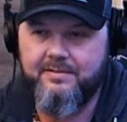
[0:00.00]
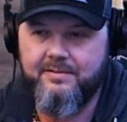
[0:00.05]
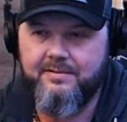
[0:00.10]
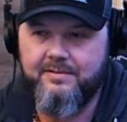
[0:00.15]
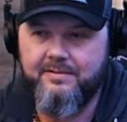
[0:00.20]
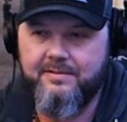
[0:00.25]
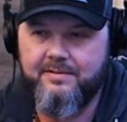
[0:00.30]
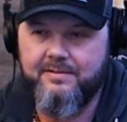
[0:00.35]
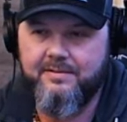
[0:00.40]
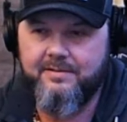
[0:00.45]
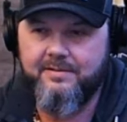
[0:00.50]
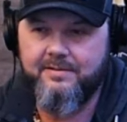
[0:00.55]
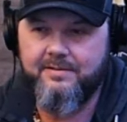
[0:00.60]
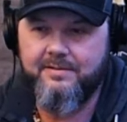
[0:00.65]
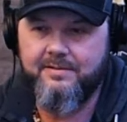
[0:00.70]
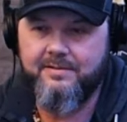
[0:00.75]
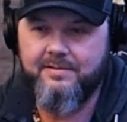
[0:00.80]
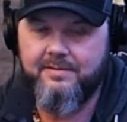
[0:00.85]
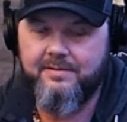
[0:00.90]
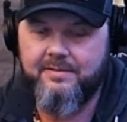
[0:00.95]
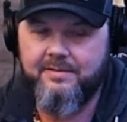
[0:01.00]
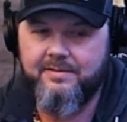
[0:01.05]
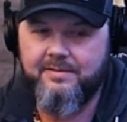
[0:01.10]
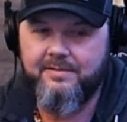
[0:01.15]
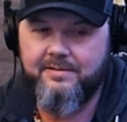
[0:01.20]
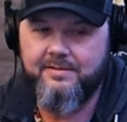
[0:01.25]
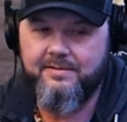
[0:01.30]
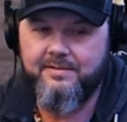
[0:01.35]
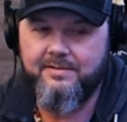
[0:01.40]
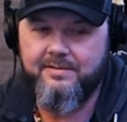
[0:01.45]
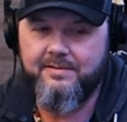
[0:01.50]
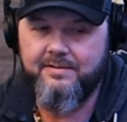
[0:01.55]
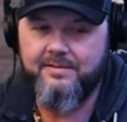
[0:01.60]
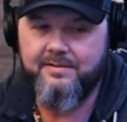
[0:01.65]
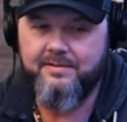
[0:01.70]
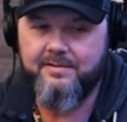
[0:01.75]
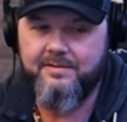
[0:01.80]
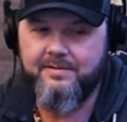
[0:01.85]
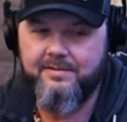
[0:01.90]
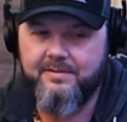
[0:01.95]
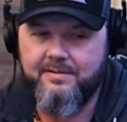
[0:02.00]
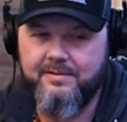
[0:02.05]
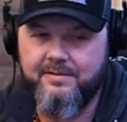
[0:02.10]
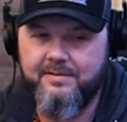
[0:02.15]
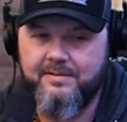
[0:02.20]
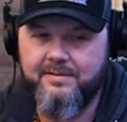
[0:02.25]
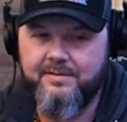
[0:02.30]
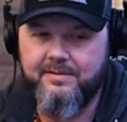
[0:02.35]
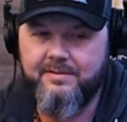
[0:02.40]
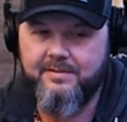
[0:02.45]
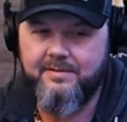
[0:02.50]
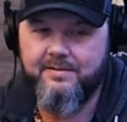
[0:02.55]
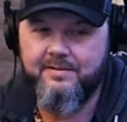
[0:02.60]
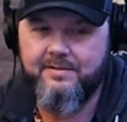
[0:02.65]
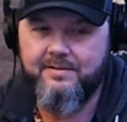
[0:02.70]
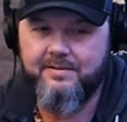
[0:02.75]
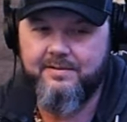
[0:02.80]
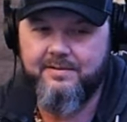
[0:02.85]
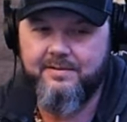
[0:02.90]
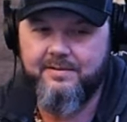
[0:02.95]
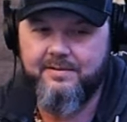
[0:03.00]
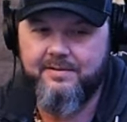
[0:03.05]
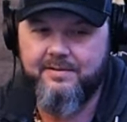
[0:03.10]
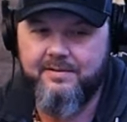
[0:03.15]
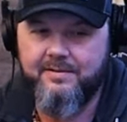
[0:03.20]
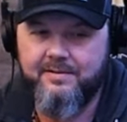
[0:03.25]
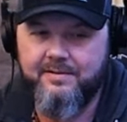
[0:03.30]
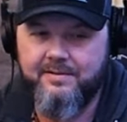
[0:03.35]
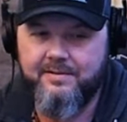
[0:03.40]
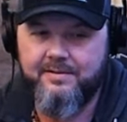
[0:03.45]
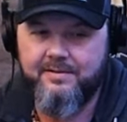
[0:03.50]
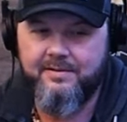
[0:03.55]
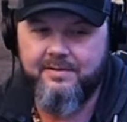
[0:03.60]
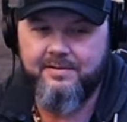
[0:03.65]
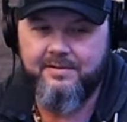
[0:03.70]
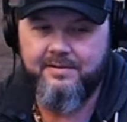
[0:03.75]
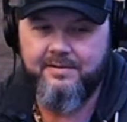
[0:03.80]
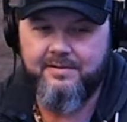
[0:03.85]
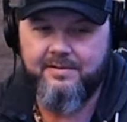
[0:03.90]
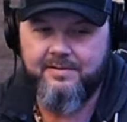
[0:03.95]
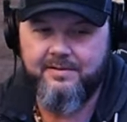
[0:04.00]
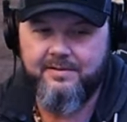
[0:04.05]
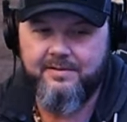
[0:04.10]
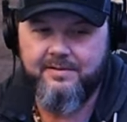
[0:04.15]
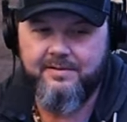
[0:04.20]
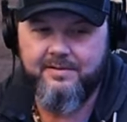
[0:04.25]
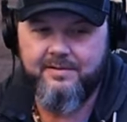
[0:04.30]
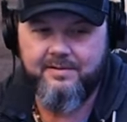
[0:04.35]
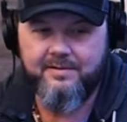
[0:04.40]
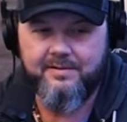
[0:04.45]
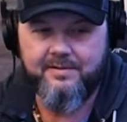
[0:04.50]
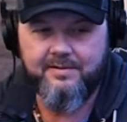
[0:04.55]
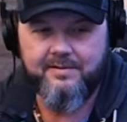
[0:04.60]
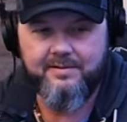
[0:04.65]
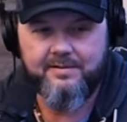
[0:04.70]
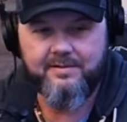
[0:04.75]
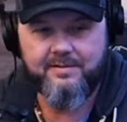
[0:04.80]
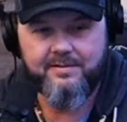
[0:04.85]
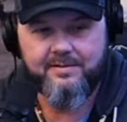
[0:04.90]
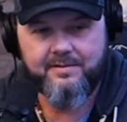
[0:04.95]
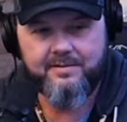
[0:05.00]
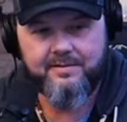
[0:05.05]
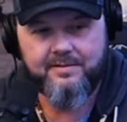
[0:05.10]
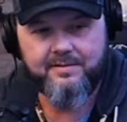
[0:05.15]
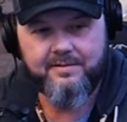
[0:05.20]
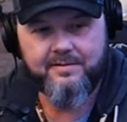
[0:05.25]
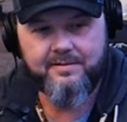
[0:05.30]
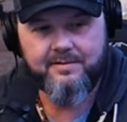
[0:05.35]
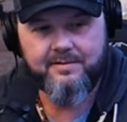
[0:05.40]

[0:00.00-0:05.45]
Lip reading: The person shown says nothing.